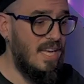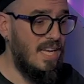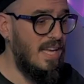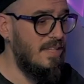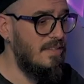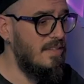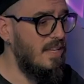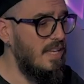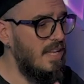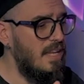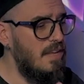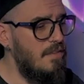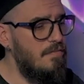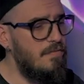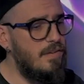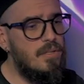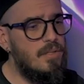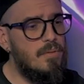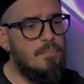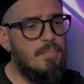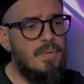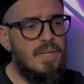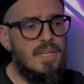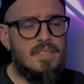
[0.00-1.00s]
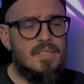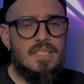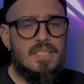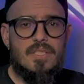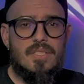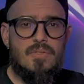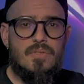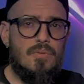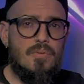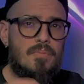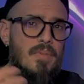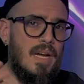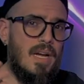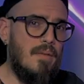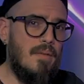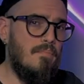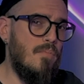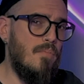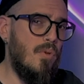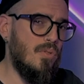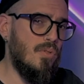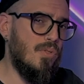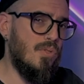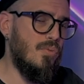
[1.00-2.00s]
And if I compare this to my
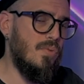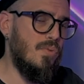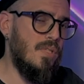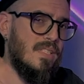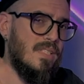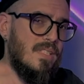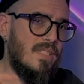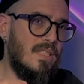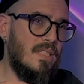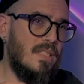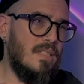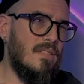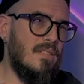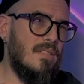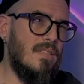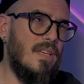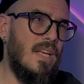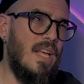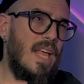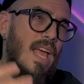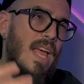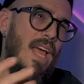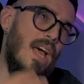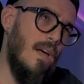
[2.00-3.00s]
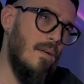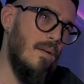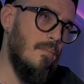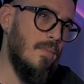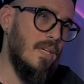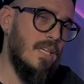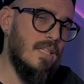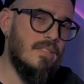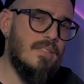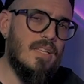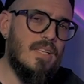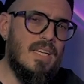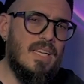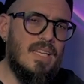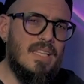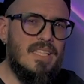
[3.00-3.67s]
most recent helmets,